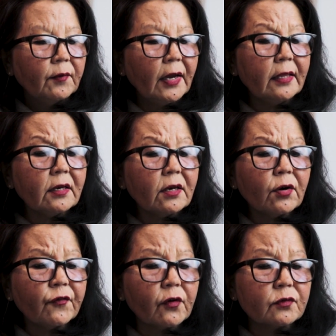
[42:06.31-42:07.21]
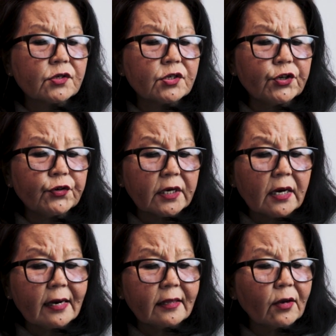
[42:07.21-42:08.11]
"In the earphones. Did you hear
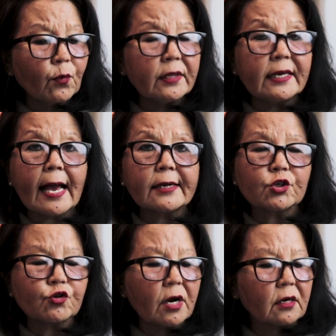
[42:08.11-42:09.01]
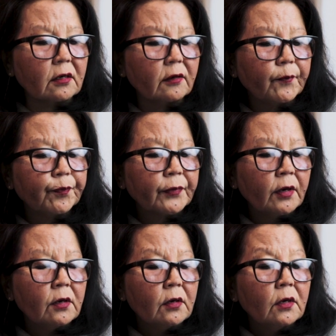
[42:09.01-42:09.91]
anything when the axe struck?"
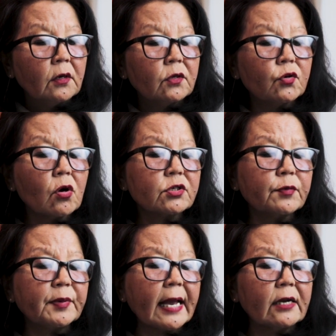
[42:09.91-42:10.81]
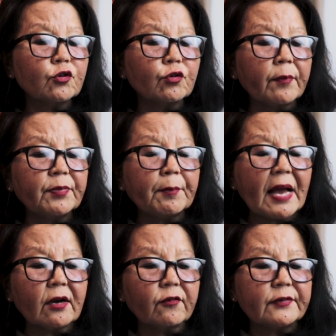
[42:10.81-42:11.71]
The doctor began to rub the
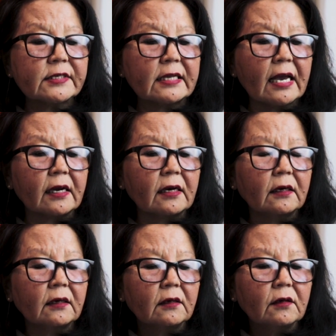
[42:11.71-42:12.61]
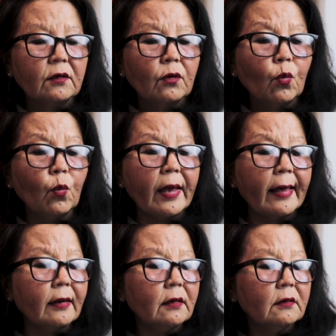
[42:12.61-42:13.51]
back of his neck.
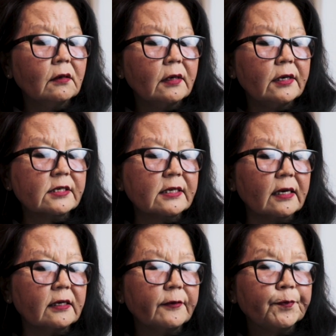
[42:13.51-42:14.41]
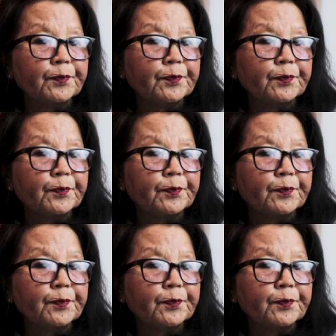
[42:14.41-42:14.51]
"Well," he said.